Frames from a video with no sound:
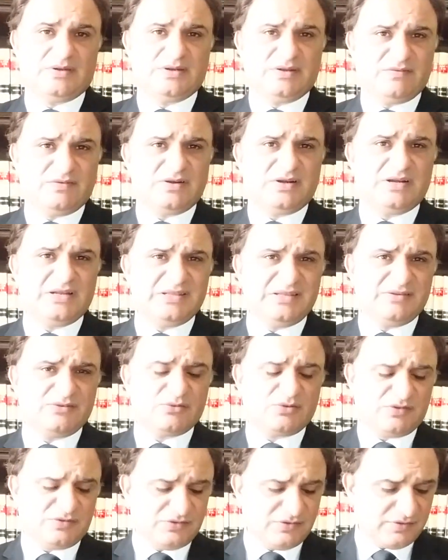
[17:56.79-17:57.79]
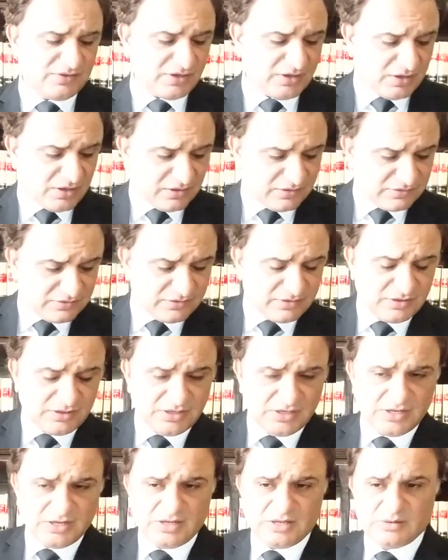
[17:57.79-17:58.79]
Definitely these questions are answered
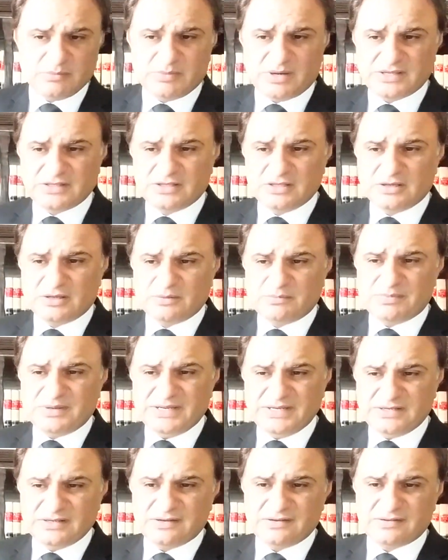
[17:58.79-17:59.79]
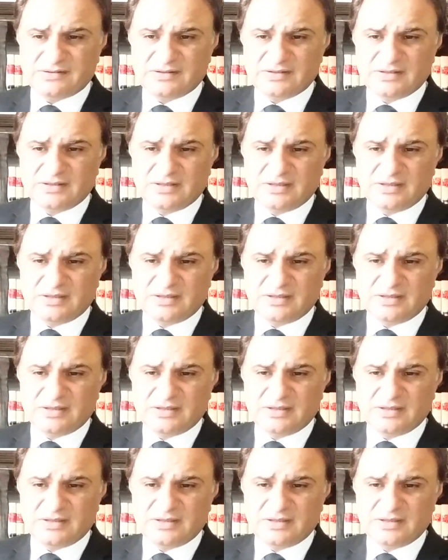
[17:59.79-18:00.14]
by the pleaders,